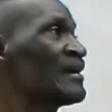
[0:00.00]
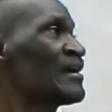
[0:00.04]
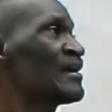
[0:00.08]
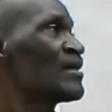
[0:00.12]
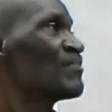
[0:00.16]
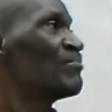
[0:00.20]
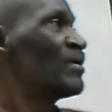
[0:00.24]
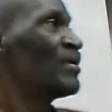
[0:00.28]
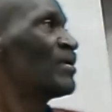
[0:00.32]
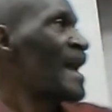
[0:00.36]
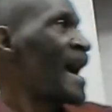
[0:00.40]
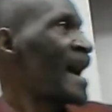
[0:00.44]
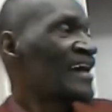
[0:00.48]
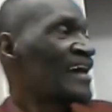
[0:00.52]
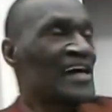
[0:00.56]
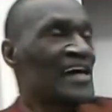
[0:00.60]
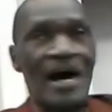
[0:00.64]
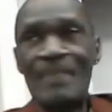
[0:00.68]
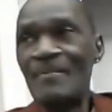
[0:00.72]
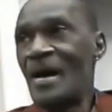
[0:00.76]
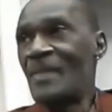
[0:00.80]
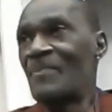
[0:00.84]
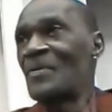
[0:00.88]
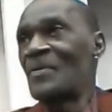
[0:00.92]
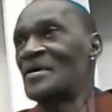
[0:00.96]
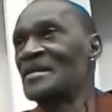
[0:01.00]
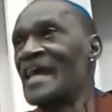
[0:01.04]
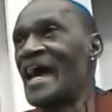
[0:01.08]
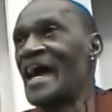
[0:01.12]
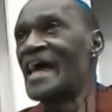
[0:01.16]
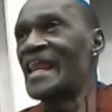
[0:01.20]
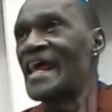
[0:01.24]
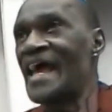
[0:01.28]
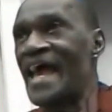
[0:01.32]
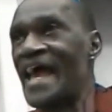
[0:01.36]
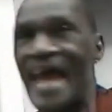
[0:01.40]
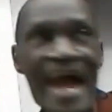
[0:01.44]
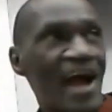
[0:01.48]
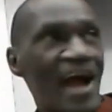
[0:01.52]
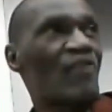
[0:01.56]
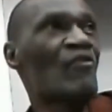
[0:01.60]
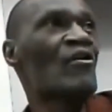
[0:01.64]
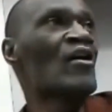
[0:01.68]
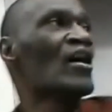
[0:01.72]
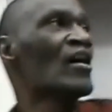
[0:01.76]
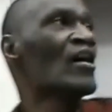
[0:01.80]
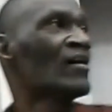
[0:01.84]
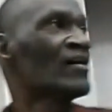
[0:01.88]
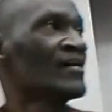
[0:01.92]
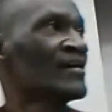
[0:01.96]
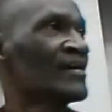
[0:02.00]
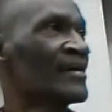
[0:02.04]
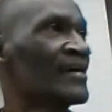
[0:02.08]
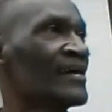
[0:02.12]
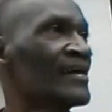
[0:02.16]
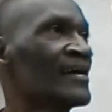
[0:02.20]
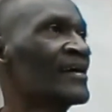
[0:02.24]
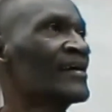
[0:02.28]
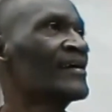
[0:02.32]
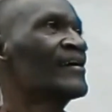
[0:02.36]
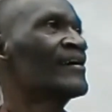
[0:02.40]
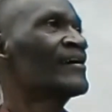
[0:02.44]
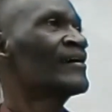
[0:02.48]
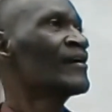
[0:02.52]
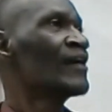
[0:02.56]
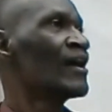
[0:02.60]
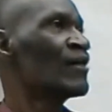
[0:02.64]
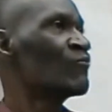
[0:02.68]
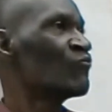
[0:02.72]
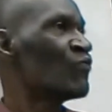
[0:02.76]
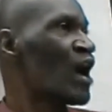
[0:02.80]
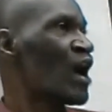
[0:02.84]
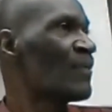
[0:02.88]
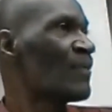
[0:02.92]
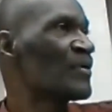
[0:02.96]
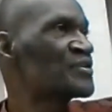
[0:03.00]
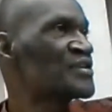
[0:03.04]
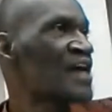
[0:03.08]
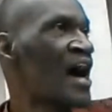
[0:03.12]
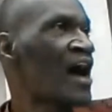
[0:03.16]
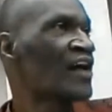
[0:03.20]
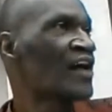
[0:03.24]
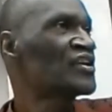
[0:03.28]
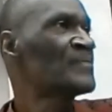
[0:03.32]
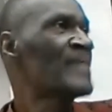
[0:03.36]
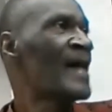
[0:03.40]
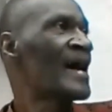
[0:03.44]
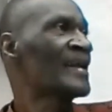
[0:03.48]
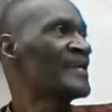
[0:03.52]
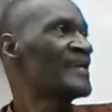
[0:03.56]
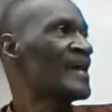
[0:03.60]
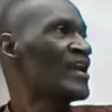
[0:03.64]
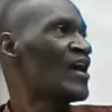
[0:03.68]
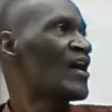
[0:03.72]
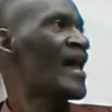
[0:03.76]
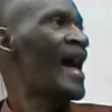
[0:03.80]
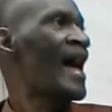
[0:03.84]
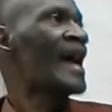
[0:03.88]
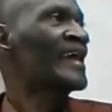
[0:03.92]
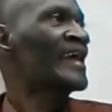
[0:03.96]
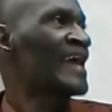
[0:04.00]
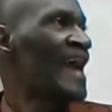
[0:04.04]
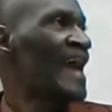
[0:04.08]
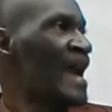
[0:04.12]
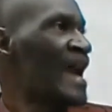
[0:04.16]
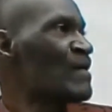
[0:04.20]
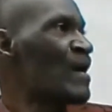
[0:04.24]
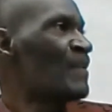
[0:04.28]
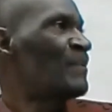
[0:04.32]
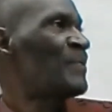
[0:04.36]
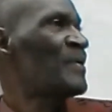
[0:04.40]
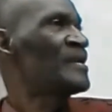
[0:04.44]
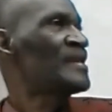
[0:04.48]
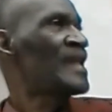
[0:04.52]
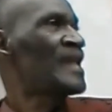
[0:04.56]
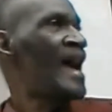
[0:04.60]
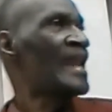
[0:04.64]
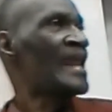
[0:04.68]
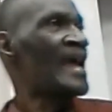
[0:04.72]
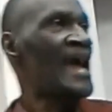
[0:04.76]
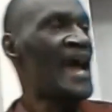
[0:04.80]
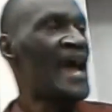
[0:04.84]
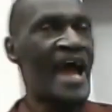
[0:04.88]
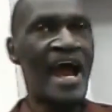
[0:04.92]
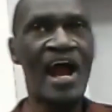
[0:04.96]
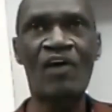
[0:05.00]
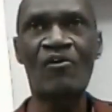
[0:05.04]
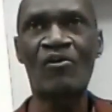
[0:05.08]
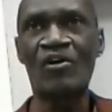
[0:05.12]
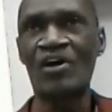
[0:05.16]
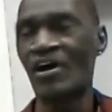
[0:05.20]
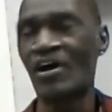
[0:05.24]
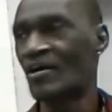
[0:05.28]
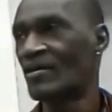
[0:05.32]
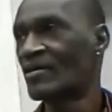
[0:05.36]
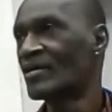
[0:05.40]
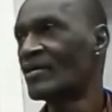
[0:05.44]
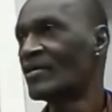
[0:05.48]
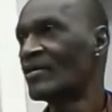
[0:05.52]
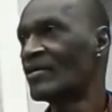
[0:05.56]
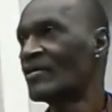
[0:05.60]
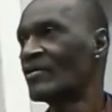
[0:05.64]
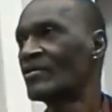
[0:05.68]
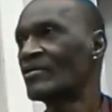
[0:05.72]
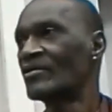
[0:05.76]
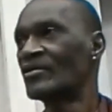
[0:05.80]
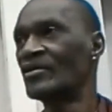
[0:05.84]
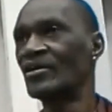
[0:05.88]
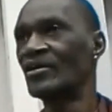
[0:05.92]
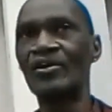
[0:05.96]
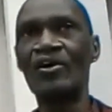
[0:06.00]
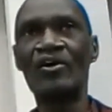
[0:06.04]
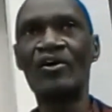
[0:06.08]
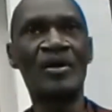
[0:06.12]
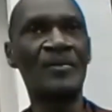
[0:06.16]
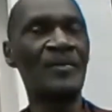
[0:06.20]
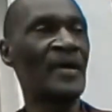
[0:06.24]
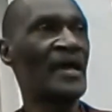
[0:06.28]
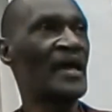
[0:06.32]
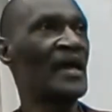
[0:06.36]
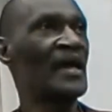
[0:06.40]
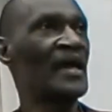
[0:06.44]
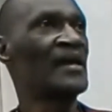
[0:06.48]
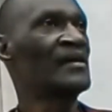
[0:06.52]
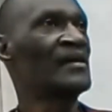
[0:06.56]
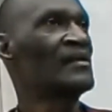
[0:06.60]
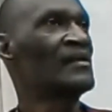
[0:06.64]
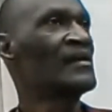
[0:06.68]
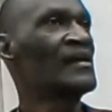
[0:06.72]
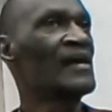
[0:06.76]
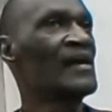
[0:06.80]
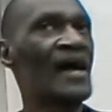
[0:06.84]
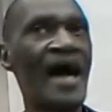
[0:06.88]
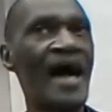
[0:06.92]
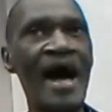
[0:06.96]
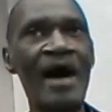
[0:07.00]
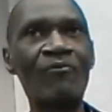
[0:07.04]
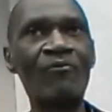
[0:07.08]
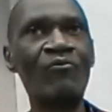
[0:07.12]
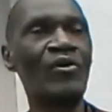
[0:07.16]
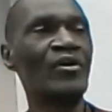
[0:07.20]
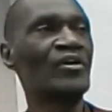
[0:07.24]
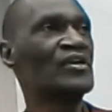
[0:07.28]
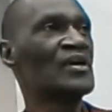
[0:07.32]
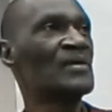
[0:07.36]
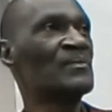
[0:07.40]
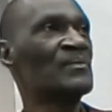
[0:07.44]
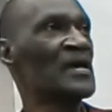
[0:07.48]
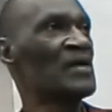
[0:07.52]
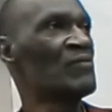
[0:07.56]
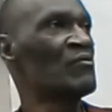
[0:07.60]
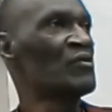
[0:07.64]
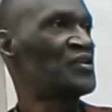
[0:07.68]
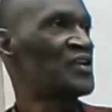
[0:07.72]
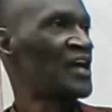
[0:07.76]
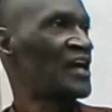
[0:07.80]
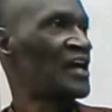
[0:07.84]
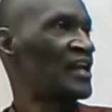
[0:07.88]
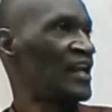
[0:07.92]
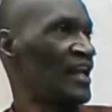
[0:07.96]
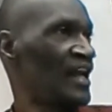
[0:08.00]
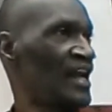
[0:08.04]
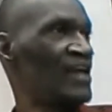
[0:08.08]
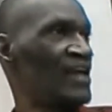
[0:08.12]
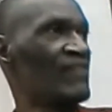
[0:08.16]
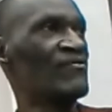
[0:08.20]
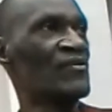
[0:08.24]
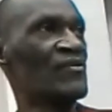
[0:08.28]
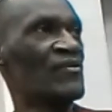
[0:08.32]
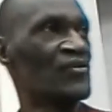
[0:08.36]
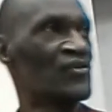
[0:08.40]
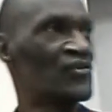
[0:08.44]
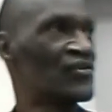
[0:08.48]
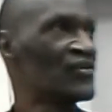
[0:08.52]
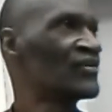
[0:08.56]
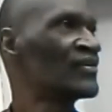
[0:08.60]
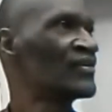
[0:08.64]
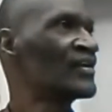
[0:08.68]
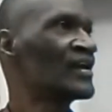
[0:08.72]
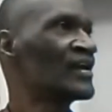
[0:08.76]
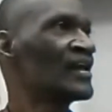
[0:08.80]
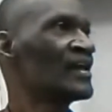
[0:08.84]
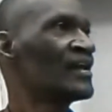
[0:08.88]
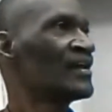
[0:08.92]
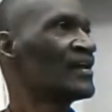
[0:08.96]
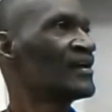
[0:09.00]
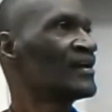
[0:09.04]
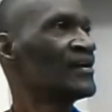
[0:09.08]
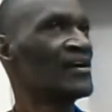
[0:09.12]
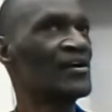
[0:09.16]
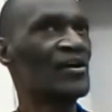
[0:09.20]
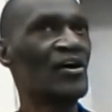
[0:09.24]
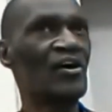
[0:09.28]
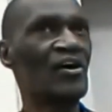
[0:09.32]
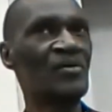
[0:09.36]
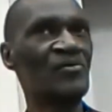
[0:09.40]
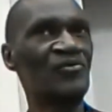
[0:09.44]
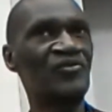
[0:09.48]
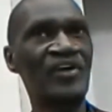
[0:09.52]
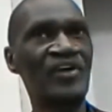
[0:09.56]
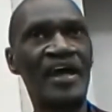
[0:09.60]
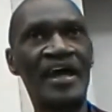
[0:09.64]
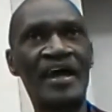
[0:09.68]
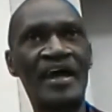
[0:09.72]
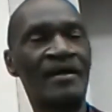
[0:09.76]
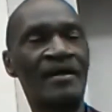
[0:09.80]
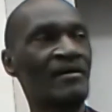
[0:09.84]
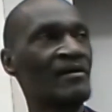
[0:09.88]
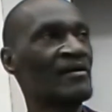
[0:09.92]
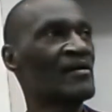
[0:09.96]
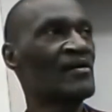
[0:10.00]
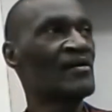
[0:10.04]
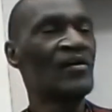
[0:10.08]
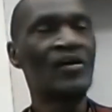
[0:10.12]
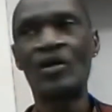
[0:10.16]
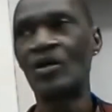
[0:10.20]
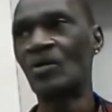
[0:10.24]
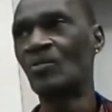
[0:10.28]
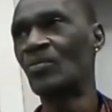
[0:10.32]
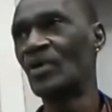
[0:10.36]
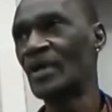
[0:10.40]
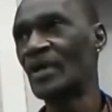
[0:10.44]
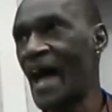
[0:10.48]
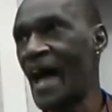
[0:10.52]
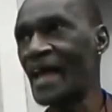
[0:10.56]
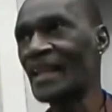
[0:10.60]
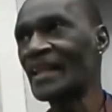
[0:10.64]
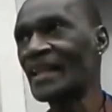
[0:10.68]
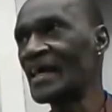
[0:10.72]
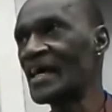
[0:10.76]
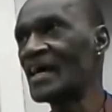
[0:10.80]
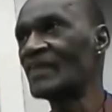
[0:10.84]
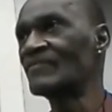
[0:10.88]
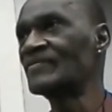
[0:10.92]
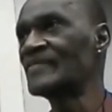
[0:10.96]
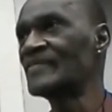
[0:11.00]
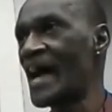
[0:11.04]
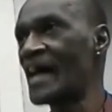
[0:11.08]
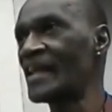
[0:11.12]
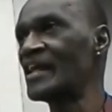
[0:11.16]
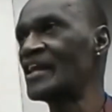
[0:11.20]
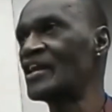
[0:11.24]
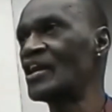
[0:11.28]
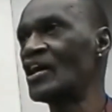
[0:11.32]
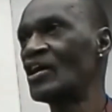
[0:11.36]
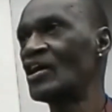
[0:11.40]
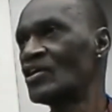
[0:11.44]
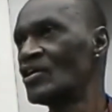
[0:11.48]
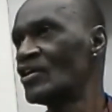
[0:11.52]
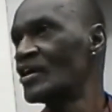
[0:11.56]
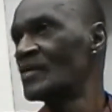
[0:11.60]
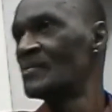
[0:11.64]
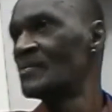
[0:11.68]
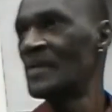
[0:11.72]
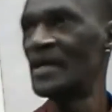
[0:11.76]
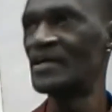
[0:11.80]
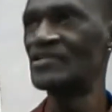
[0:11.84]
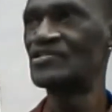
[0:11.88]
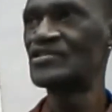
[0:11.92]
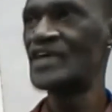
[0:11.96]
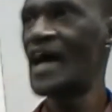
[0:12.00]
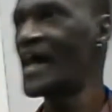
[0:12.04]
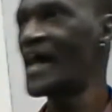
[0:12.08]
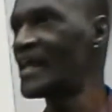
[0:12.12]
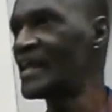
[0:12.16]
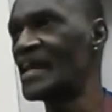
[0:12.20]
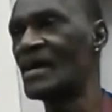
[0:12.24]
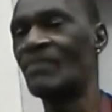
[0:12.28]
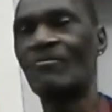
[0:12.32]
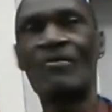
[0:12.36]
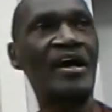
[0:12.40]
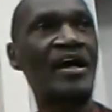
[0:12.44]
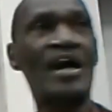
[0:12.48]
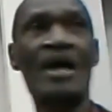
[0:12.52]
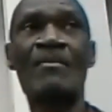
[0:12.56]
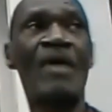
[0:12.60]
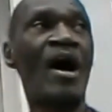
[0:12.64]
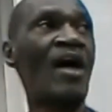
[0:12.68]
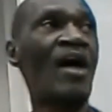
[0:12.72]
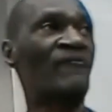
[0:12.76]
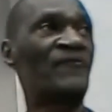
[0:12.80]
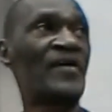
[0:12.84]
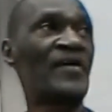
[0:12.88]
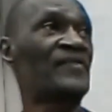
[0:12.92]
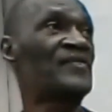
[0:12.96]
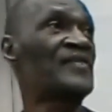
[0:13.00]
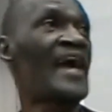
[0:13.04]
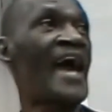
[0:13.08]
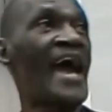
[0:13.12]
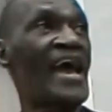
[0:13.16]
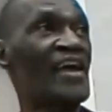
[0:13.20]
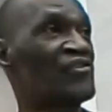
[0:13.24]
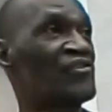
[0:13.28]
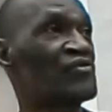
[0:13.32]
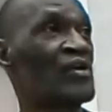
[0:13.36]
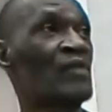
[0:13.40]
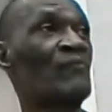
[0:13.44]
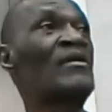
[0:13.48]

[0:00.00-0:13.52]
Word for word: But I come up in that era, and Wilbur talked about that era. I came up in that era. You know what I mean? I wanted to be with the Cleavers. You know what I'm saying? But I lived down in the hood. Me and Johnny and we come off 58th Street.